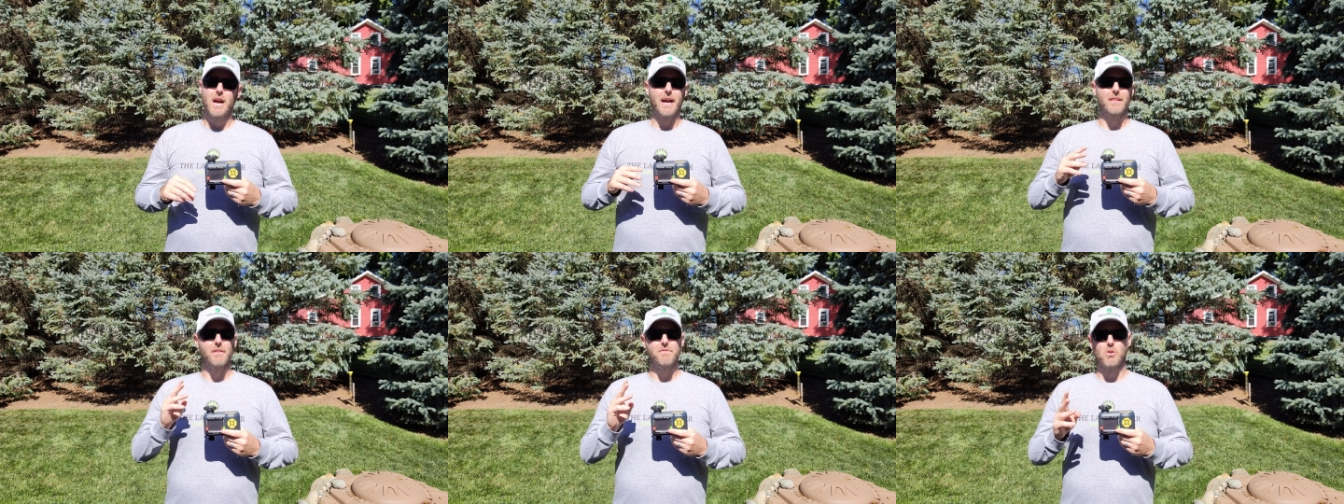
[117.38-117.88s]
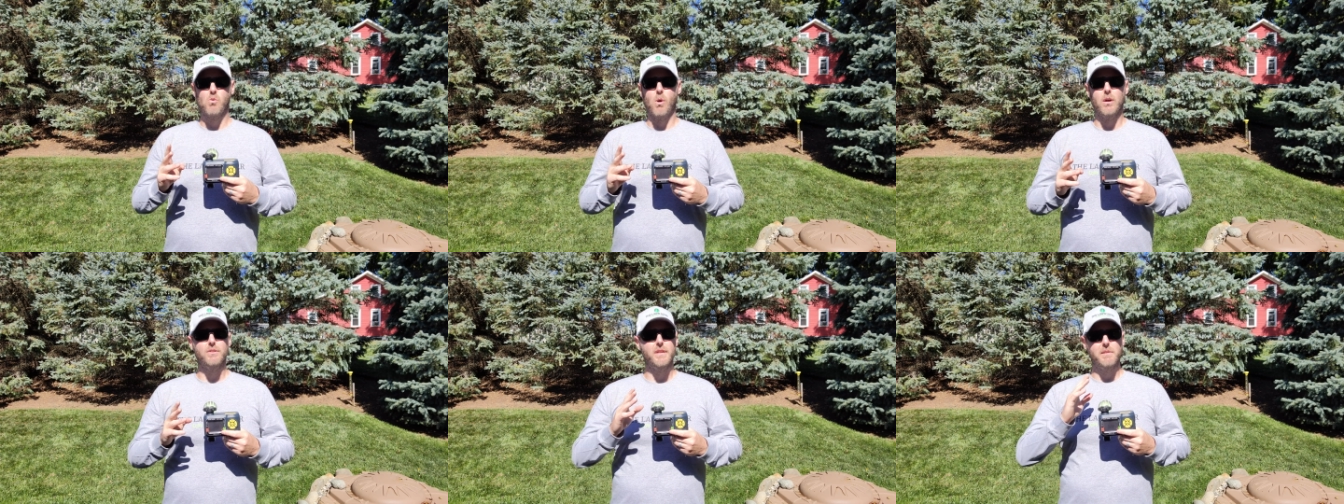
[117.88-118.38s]
I love the
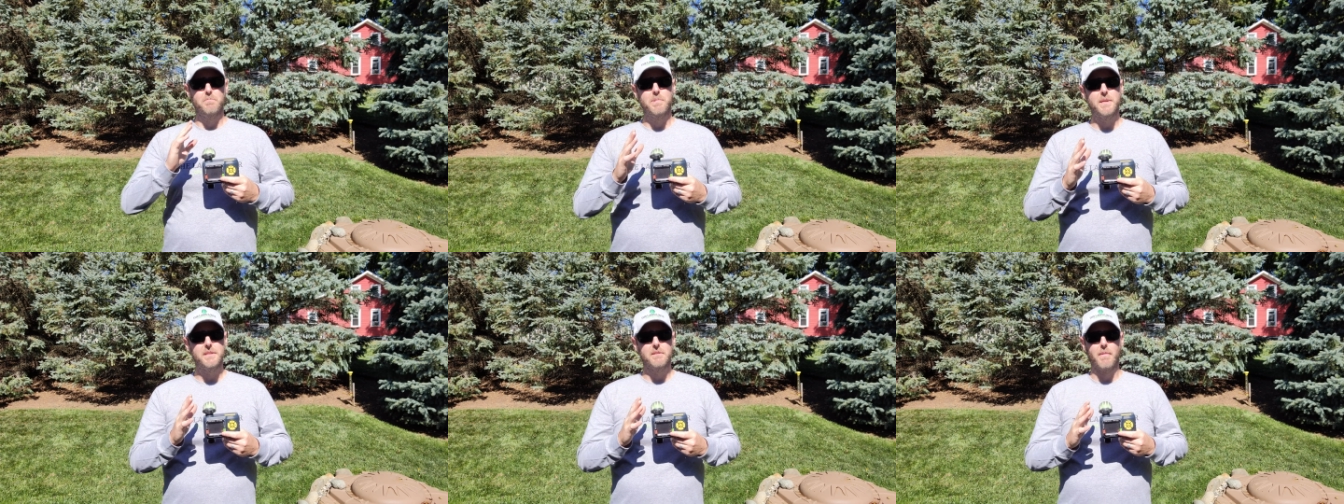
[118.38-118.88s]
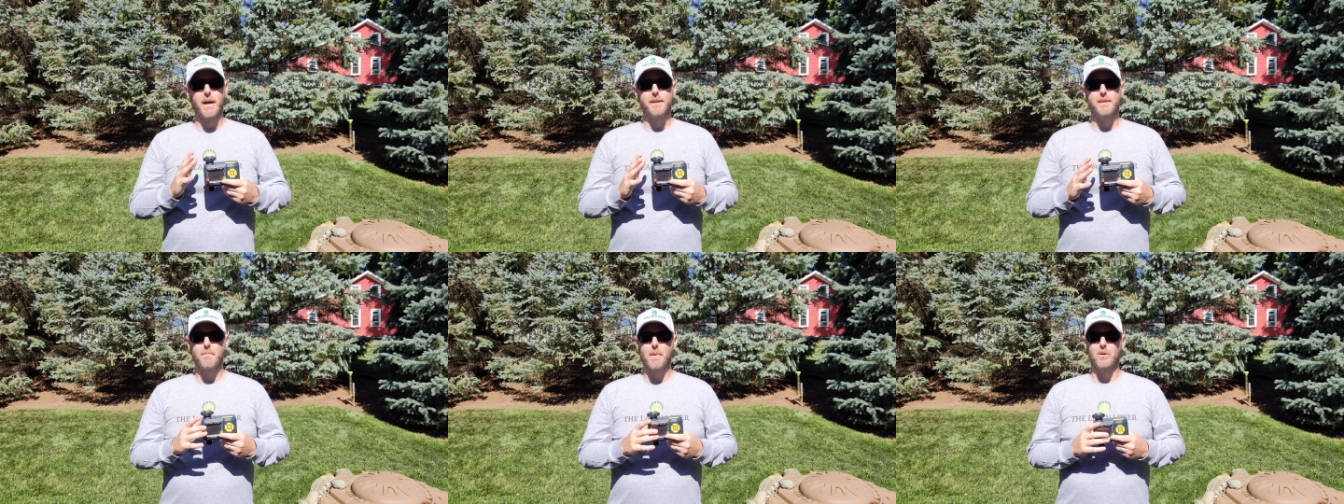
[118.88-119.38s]
quality and peace of
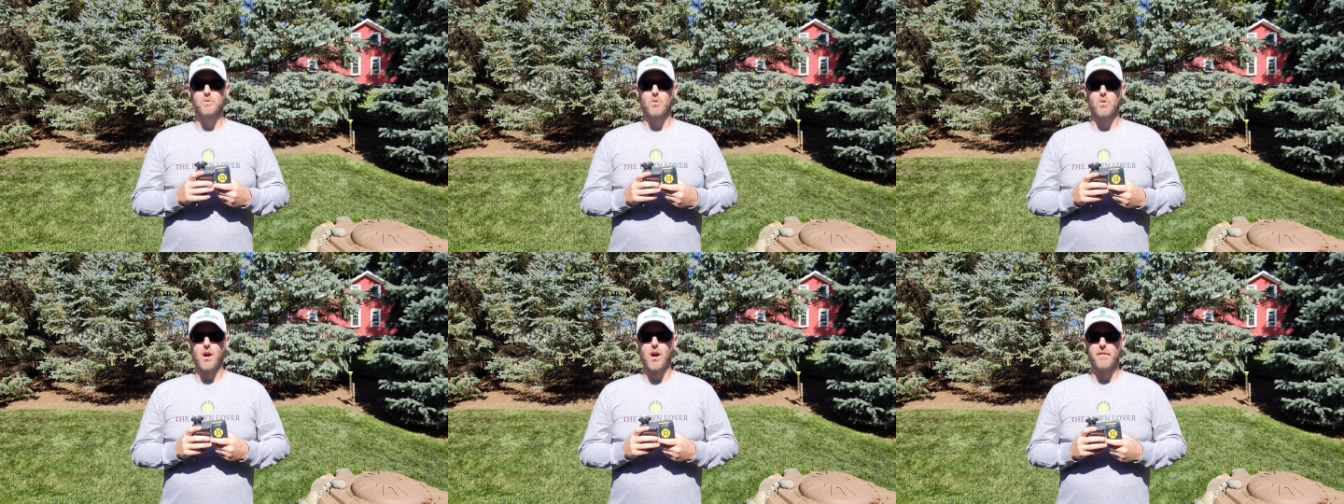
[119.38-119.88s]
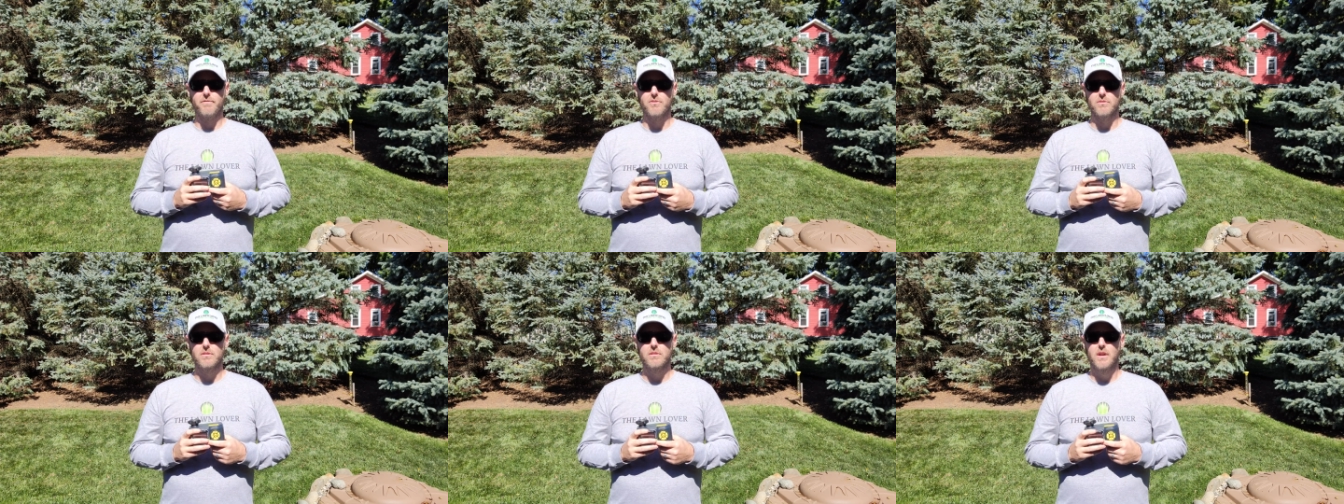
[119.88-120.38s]
mind that Melnor
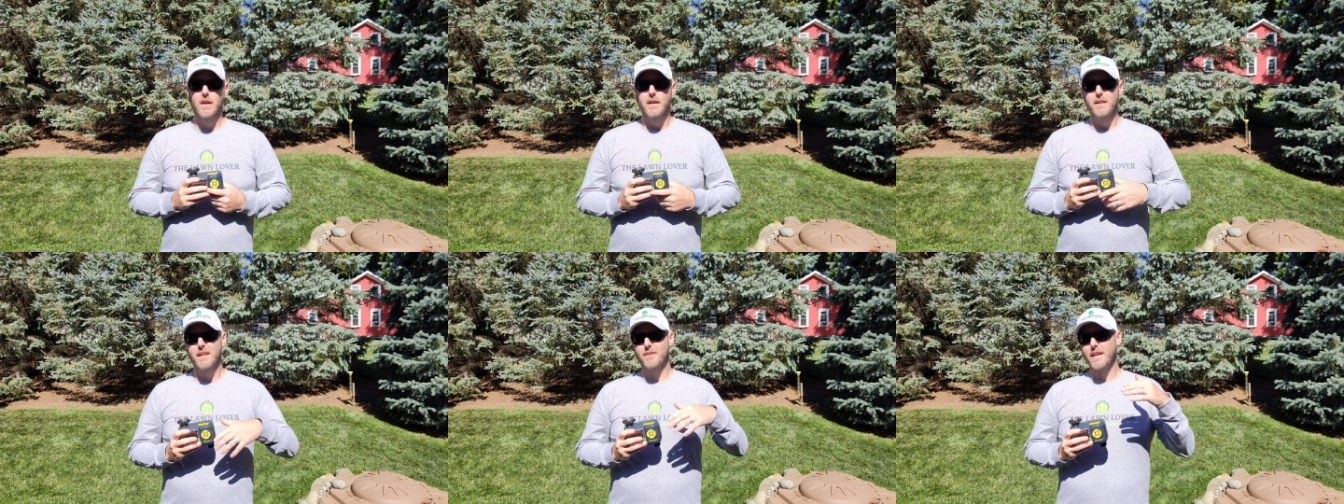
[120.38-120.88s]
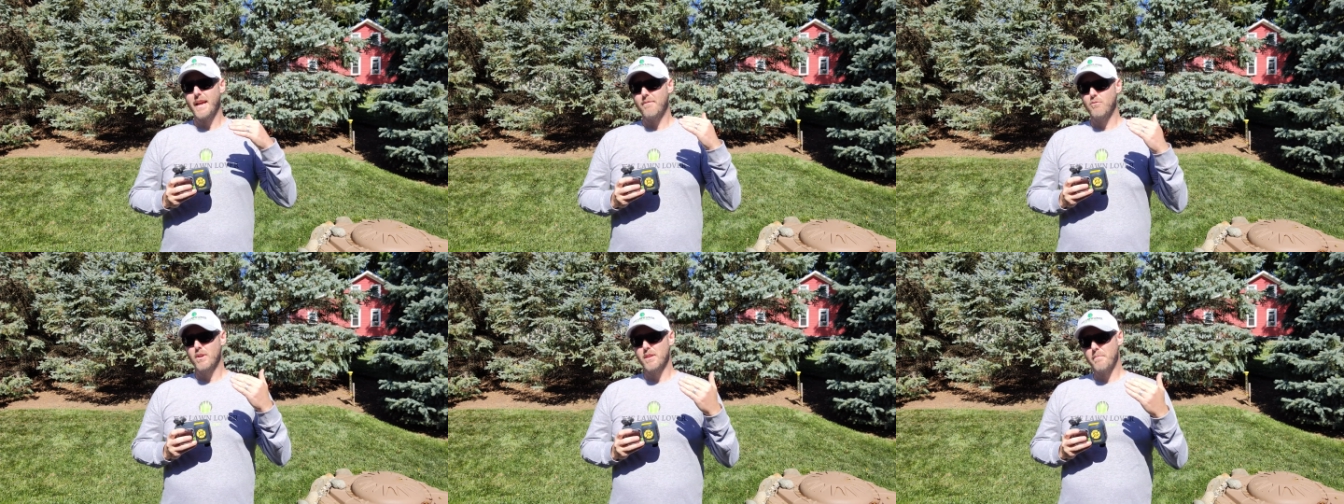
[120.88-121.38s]
offers. Now, they have
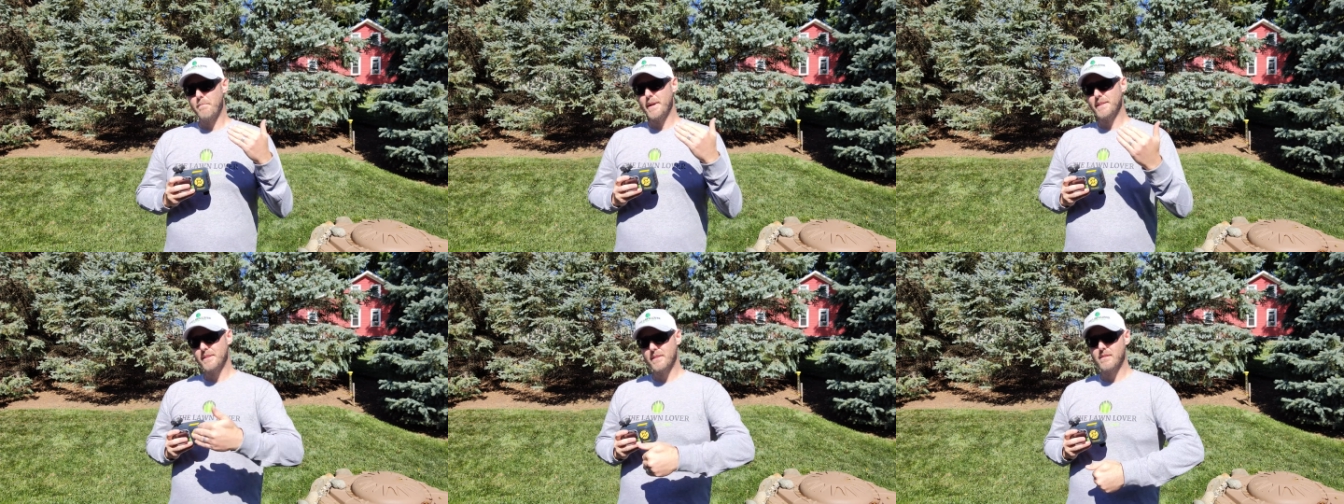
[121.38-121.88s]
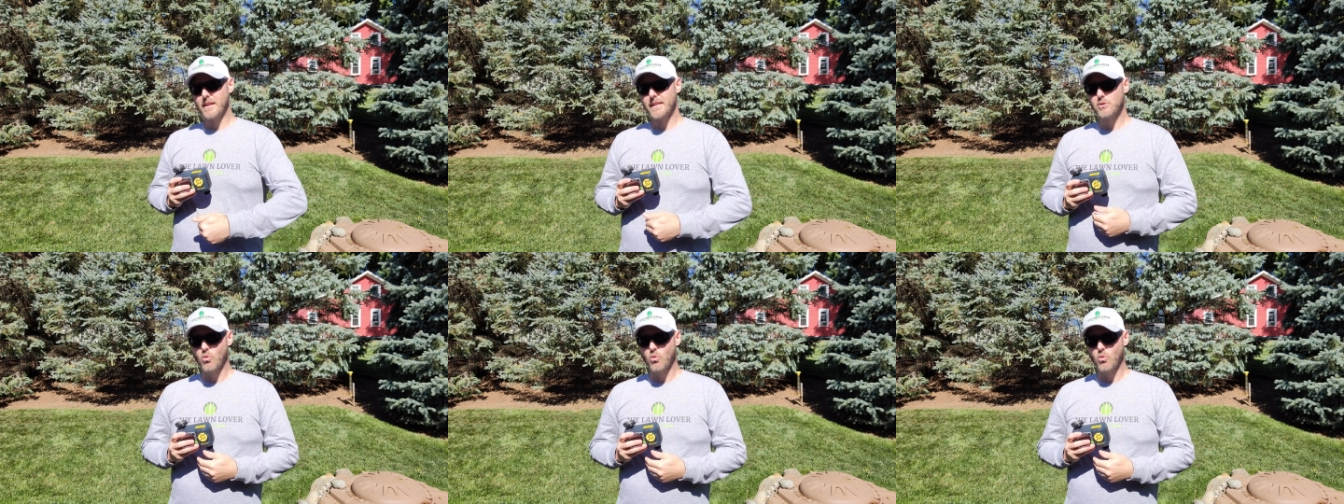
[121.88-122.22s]
one of the best-in-class